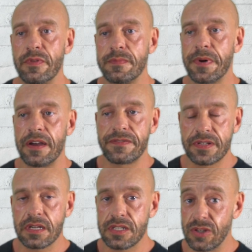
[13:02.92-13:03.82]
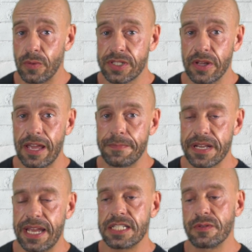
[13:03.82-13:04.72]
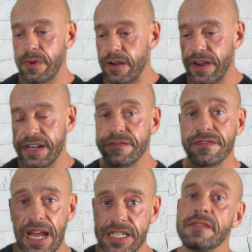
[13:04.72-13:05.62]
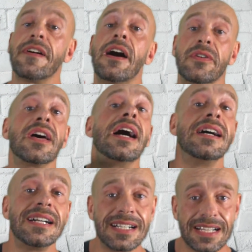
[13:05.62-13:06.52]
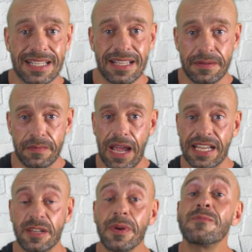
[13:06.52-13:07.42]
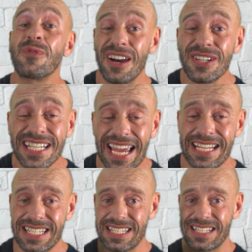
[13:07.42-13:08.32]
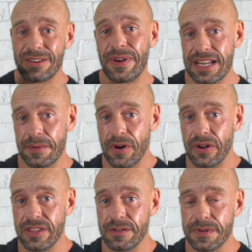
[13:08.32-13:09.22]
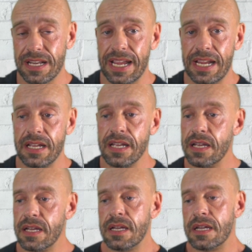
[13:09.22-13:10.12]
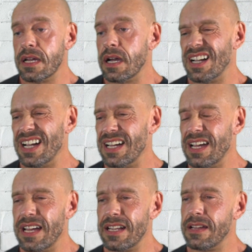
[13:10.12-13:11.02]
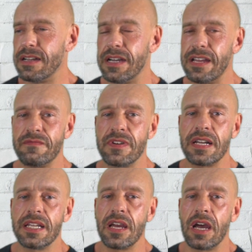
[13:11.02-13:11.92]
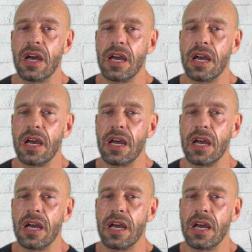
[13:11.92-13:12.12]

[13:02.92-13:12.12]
we both saw what's on their plates. We both had a flash of how that has to be processed to end up on the plate. And it really